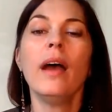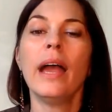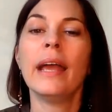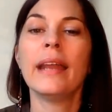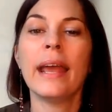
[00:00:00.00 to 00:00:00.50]

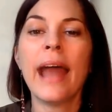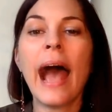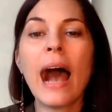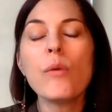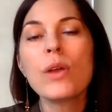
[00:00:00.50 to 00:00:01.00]
and
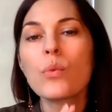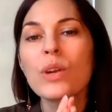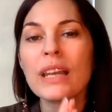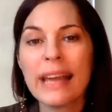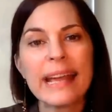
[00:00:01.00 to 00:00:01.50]
how we're
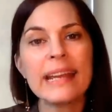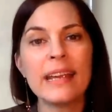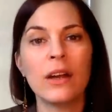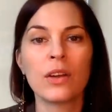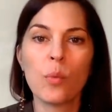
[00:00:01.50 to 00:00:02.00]

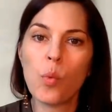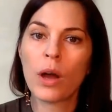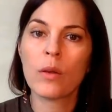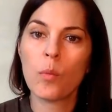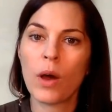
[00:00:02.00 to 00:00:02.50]
relating on a
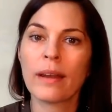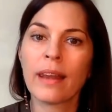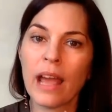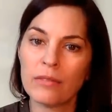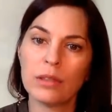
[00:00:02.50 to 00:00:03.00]

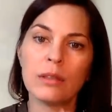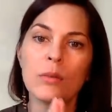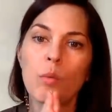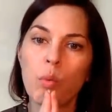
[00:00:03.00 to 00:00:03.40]
one-on-one level